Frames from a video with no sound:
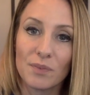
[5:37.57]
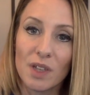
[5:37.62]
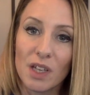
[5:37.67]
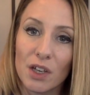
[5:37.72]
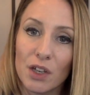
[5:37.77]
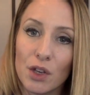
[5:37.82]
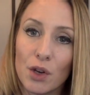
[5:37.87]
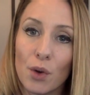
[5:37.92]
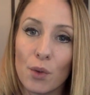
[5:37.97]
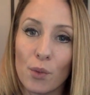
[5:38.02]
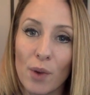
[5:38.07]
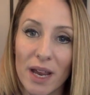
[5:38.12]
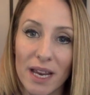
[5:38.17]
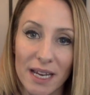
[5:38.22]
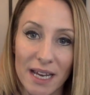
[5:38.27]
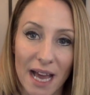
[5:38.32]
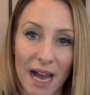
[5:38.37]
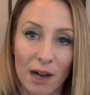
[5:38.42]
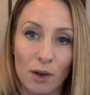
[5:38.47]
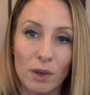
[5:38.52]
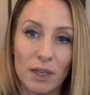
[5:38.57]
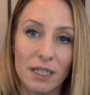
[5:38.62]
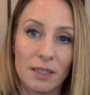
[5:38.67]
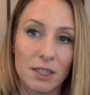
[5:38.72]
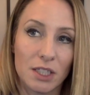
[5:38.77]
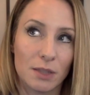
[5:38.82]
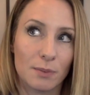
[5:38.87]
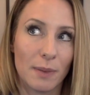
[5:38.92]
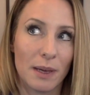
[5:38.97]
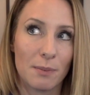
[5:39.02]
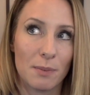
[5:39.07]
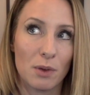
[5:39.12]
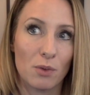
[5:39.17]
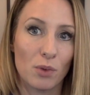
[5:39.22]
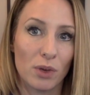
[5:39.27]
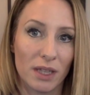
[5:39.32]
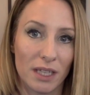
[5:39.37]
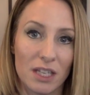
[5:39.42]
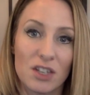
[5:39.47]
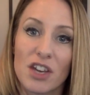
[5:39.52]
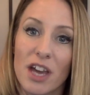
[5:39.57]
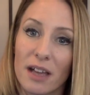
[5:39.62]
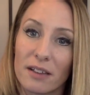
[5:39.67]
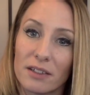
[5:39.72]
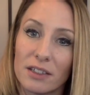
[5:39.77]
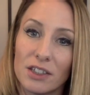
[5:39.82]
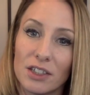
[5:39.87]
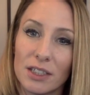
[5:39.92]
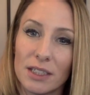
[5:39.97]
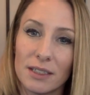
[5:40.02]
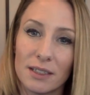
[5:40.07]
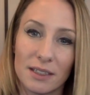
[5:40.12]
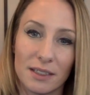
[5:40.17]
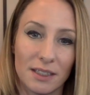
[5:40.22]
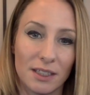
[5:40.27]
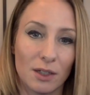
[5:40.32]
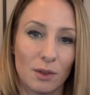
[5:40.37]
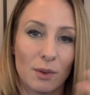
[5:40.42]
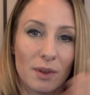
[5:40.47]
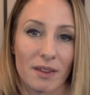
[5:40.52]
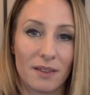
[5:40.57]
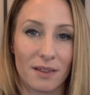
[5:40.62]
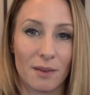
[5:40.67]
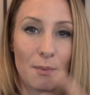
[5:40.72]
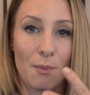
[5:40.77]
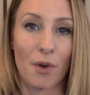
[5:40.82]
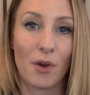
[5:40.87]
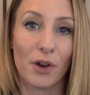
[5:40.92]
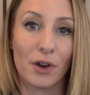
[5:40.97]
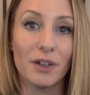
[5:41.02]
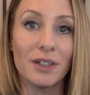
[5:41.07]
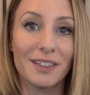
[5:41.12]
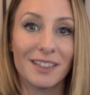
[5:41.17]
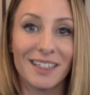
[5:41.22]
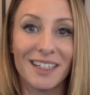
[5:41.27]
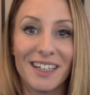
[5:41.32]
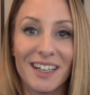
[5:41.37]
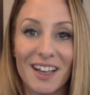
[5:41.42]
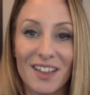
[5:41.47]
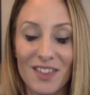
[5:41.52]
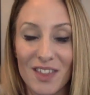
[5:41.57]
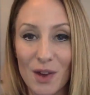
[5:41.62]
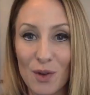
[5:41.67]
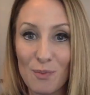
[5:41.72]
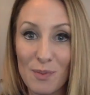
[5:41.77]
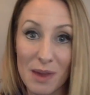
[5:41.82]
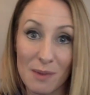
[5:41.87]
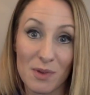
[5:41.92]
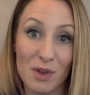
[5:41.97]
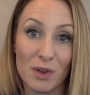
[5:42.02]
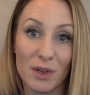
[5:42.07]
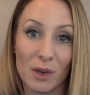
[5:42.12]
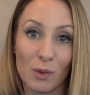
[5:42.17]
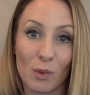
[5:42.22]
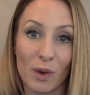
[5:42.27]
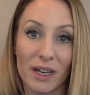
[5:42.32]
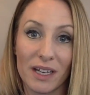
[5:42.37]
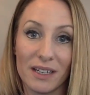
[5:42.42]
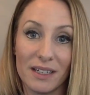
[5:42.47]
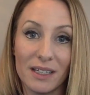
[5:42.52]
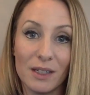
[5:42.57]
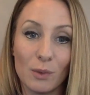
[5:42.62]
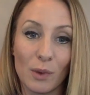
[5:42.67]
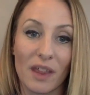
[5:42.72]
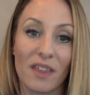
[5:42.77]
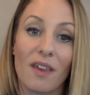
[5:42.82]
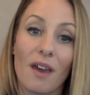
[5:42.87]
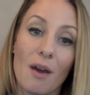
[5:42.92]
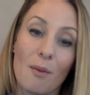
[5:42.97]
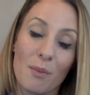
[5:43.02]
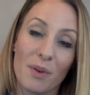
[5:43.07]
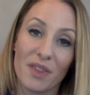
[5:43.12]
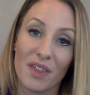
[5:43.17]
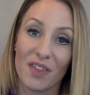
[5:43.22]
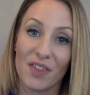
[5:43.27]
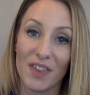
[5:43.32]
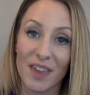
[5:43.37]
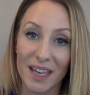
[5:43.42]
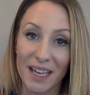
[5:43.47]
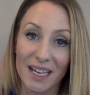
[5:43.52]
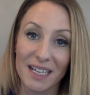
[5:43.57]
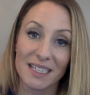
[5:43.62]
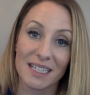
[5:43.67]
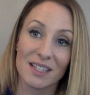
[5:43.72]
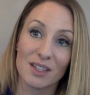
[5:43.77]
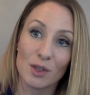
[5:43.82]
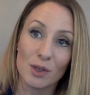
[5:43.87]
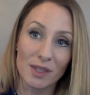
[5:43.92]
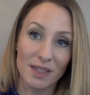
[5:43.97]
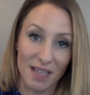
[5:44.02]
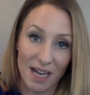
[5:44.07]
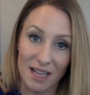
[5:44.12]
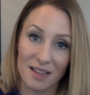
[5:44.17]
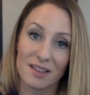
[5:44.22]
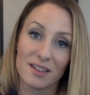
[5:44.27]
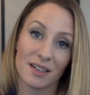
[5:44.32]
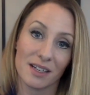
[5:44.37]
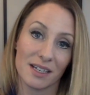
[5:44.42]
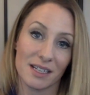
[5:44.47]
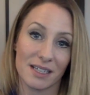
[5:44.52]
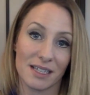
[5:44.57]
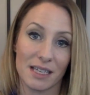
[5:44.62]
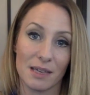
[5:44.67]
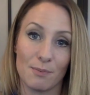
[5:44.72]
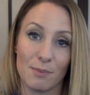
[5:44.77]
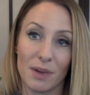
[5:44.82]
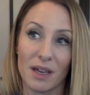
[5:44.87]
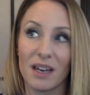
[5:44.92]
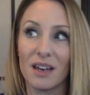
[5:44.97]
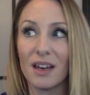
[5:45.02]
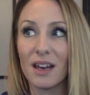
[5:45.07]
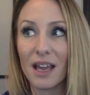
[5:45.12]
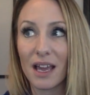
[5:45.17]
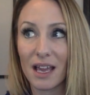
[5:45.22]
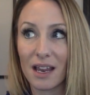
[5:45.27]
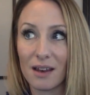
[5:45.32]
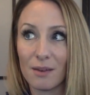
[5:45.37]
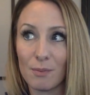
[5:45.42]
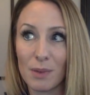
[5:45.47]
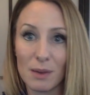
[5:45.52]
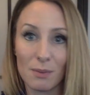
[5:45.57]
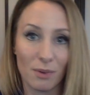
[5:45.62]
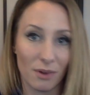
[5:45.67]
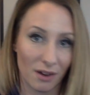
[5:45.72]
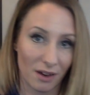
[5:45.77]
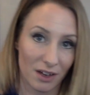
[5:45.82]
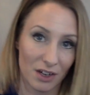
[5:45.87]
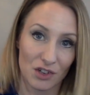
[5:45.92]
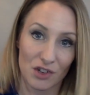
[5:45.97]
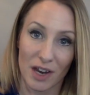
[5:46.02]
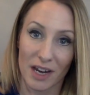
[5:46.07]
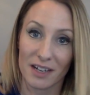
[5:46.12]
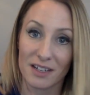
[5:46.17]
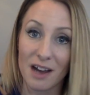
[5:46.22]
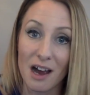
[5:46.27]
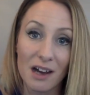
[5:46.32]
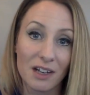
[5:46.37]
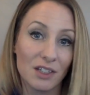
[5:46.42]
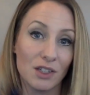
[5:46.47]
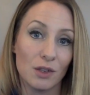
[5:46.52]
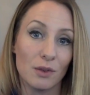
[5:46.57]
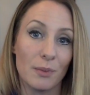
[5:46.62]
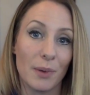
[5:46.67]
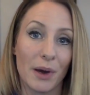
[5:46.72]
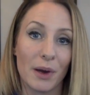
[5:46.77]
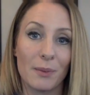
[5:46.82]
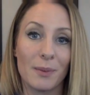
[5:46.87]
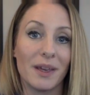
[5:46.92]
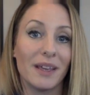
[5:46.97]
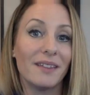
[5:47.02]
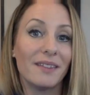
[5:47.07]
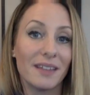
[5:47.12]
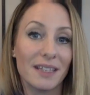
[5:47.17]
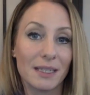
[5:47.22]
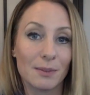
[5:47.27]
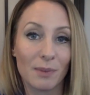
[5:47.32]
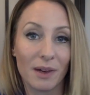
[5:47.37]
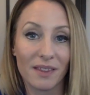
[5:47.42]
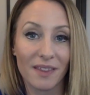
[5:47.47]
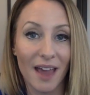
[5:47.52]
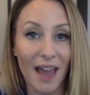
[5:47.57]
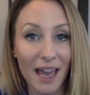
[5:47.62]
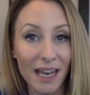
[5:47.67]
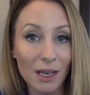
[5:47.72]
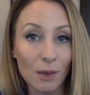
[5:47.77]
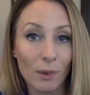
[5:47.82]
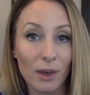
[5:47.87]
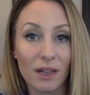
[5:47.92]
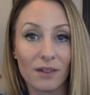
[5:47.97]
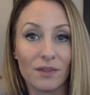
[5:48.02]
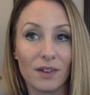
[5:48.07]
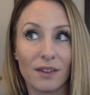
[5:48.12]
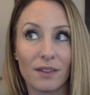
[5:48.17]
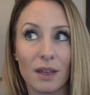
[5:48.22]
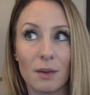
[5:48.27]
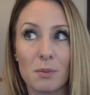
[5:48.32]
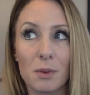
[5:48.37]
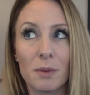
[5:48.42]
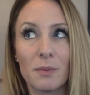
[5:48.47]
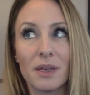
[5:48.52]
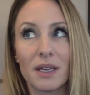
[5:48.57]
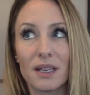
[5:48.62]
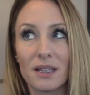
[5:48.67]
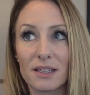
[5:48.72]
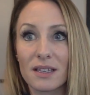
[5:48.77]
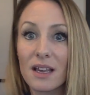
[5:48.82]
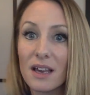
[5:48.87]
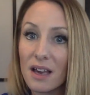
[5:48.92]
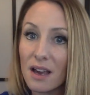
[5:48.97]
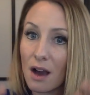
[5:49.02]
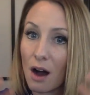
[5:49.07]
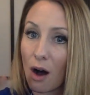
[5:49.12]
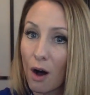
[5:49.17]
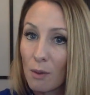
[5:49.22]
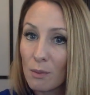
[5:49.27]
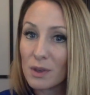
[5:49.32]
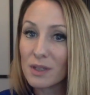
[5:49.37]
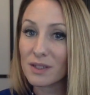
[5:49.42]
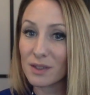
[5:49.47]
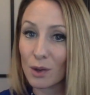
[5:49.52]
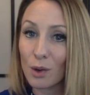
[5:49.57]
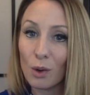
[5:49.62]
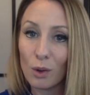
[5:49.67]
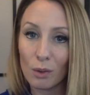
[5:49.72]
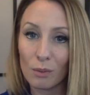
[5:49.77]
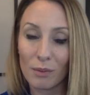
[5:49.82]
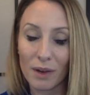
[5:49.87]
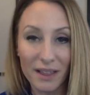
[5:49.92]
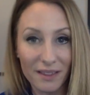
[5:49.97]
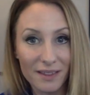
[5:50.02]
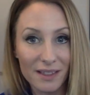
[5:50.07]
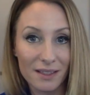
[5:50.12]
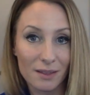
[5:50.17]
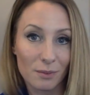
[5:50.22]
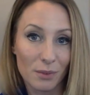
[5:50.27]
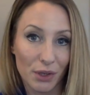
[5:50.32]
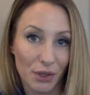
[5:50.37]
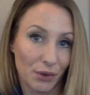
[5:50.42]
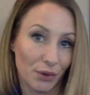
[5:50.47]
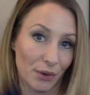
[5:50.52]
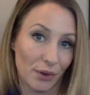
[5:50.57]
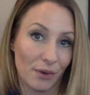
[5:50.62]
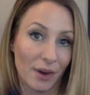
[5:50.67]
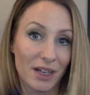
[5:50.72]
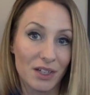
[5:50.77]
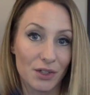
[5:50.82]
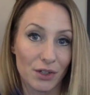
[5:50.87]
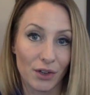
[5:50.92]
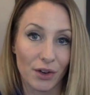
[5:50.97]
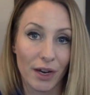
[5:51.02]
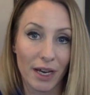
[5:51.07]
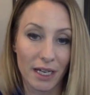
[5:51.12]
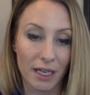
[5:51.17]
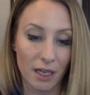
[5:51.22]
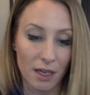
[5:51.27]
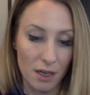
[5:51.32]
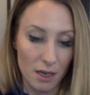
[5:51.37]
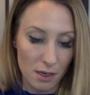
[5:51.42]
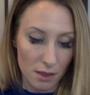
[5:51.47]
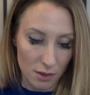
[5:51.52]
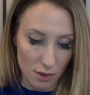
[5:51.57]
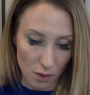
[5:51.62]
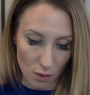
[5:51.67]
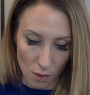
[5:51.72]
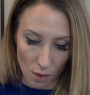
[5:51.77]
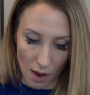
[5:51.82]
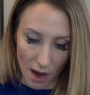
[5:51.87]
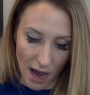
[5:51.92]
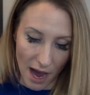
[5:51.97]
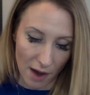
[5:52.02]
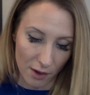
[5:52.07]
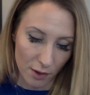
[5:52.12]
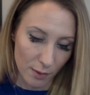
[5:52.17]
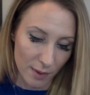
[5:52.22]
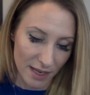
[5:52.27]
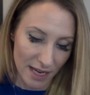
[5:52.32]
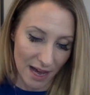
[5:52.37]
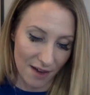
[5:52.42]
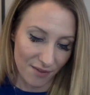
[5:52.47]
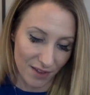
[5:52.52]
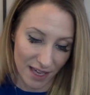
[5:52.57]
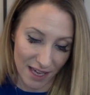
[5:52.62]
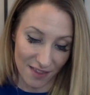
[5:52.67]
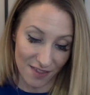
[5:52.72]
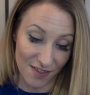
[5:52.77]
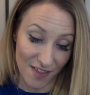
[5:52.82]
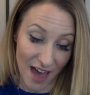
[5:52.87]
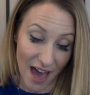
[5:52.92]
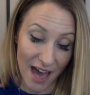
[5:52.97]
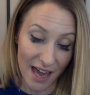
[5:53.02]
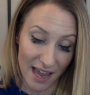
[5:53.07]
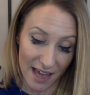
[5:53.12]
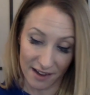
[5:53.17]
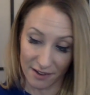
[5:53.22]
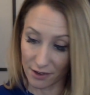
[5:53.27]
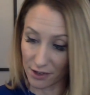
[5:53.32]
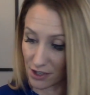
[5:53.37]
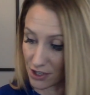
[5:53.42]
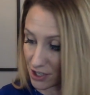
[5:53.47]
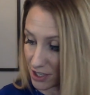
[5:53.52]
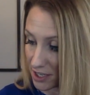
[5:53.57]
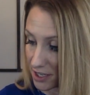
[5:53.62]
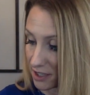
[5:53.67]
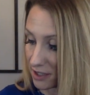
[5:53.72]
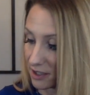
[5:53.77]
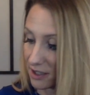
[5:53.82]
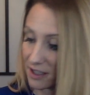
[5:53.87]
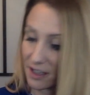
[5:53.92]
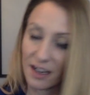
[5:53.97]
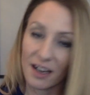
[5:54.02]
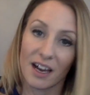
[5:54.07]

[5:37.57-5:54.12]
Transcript: you know, right now it just might be really challenging to deal with some hurt that maybe you didn't want to deal with. But the thing is, is those thoughts are going to seep in and people are going to try to talk to you about them in this month anyway of December because almost the whole month is a Mercury retrograde. So how do we navigate that energy?